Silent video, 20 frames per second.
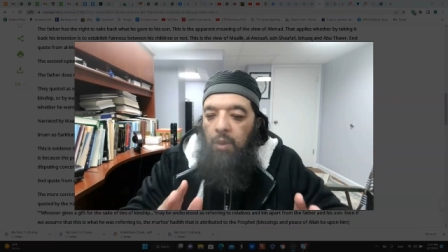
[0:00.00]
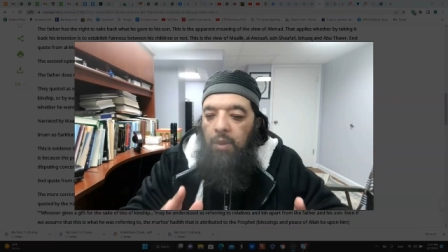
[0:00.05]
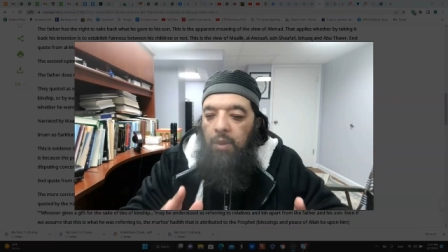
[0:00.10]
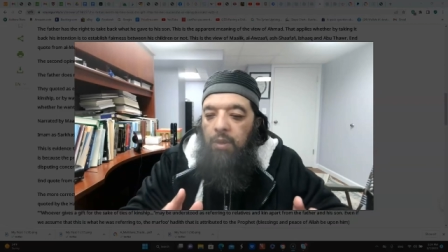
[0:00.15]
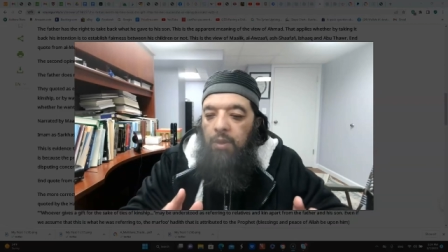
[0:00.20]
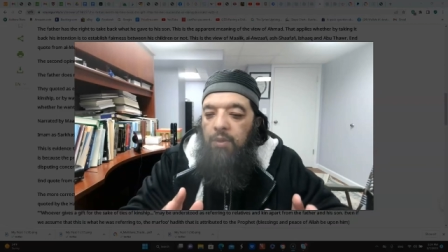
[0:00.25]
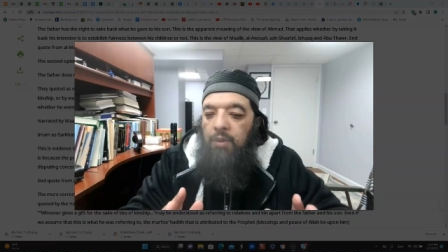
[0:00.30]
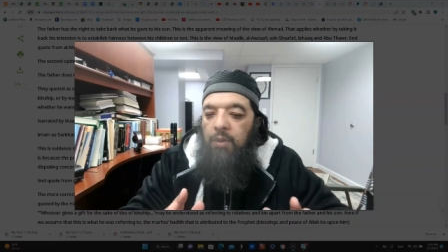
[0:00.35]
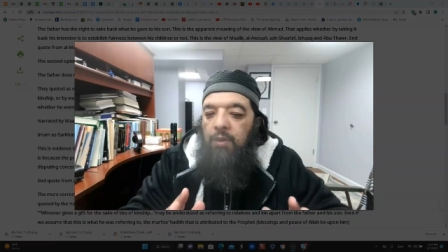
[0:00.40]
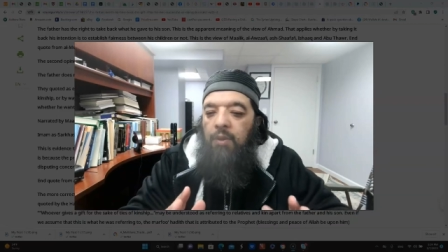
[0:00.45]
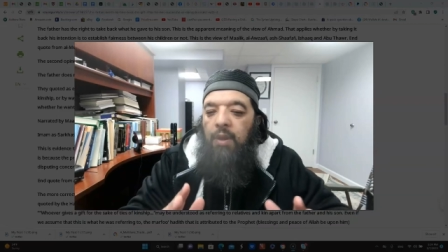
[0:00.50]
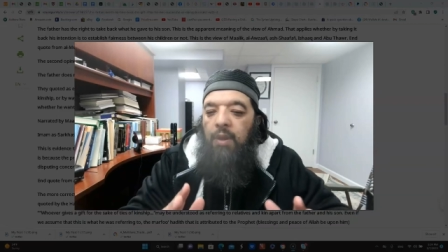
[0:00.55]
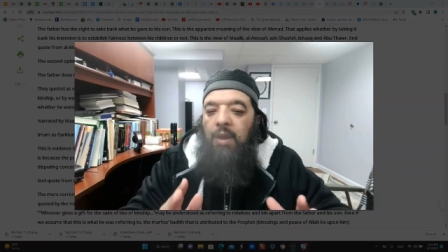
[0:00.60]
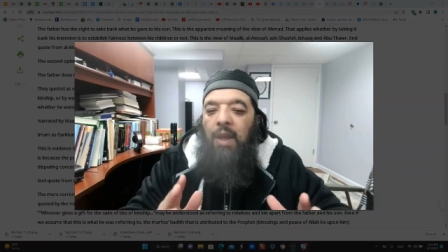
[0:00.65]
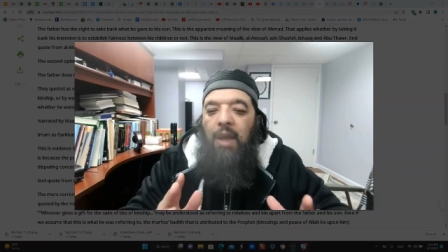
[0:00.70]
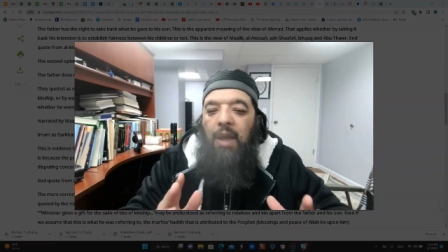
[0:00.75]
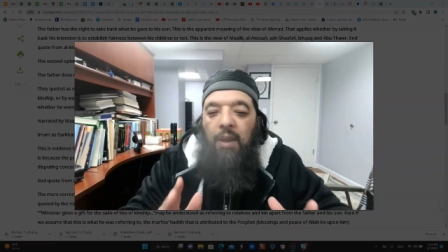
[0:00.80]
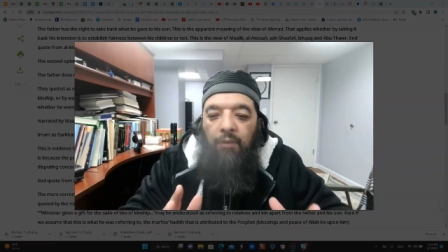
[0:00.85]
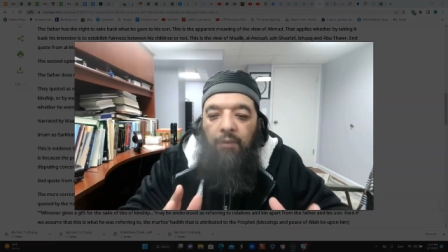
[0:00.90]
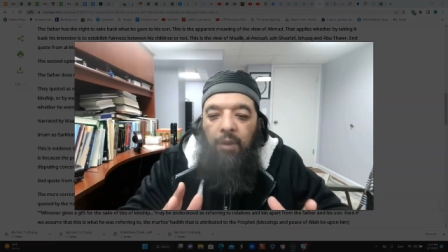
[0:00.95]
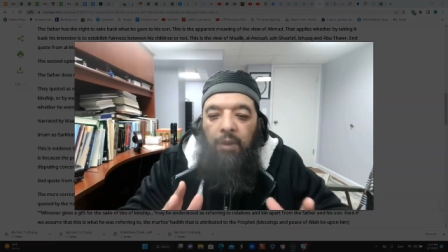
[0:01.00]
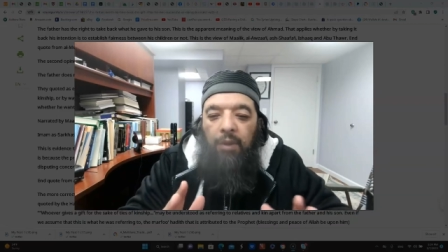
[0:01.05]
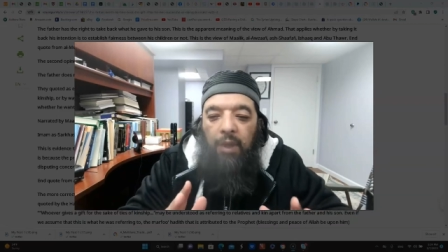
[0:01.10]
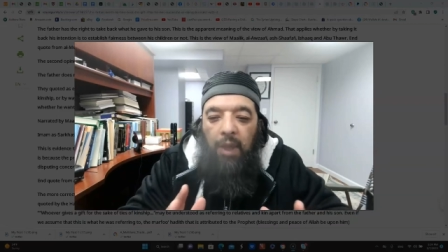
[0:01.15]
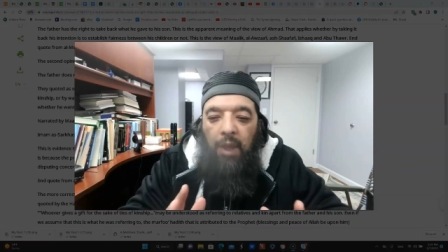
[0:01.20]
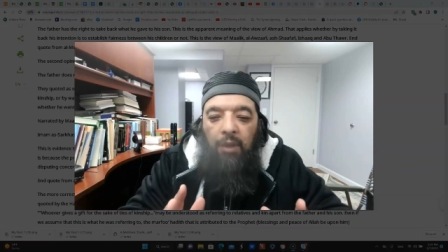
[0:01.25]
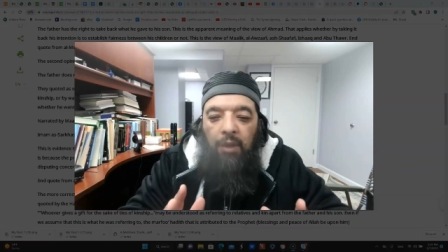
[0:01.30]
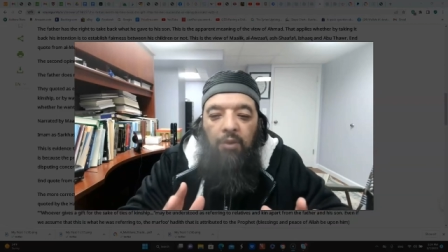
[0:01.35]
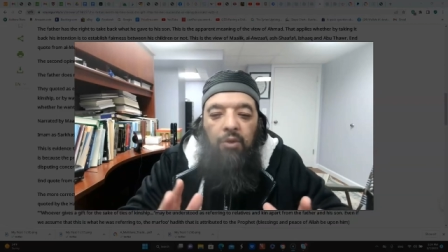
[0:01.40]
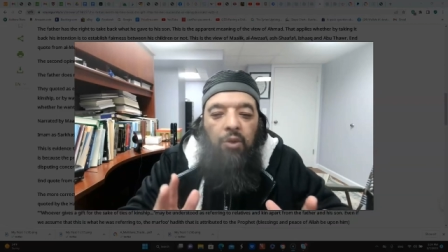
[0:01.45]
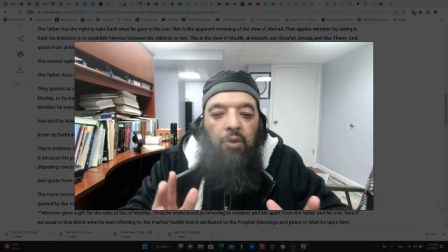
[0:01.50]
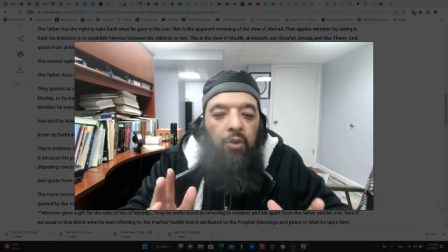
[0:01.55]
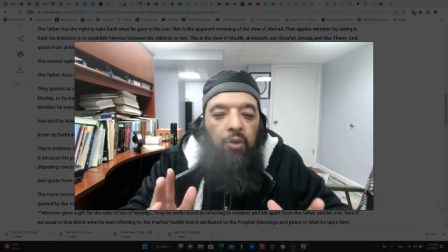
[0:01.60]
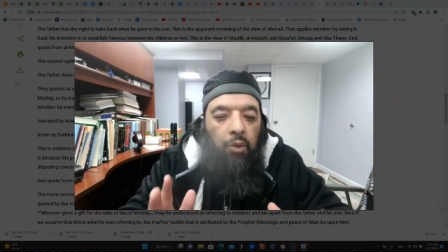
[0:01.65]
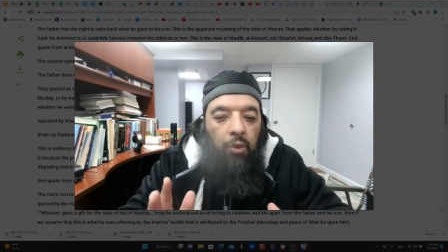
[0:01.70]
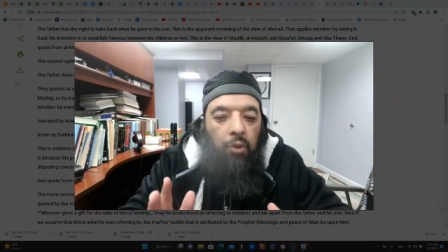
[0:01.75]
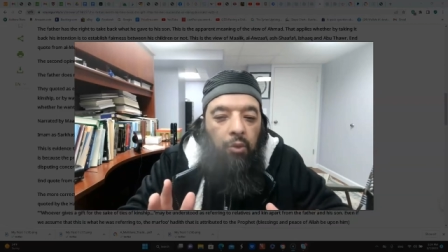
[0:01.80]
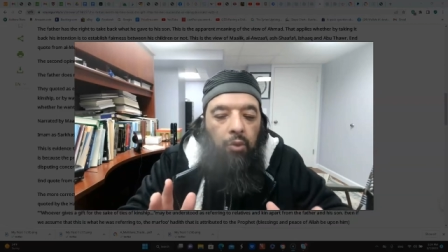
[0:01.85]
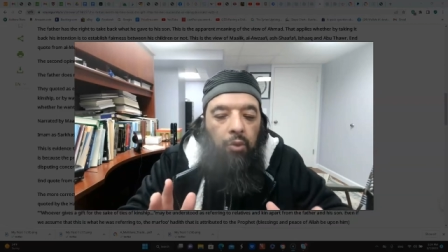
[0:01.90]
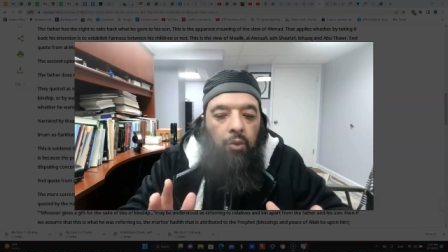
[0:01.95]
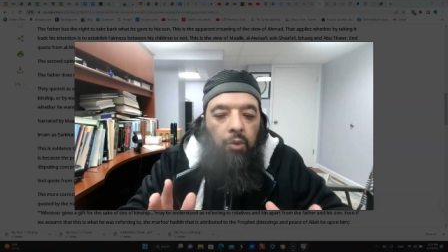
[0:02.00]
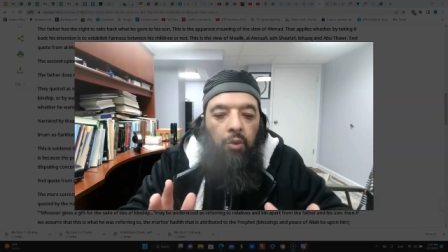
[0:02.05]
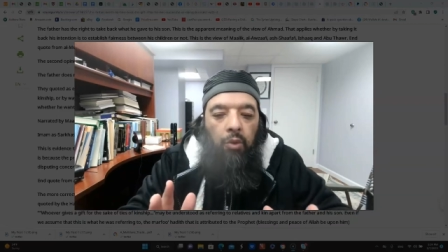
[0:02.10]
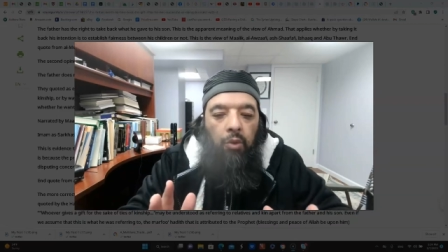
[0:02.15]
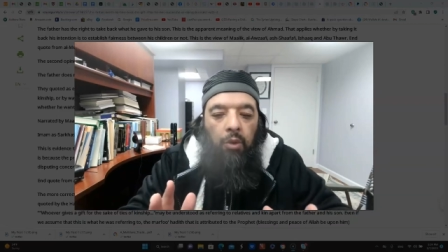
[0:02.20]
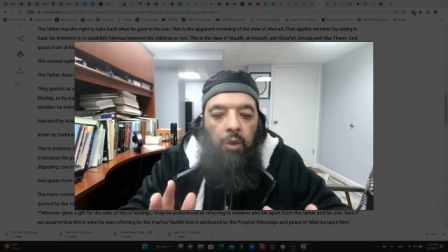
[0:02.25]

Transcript: This is an evil thing to do.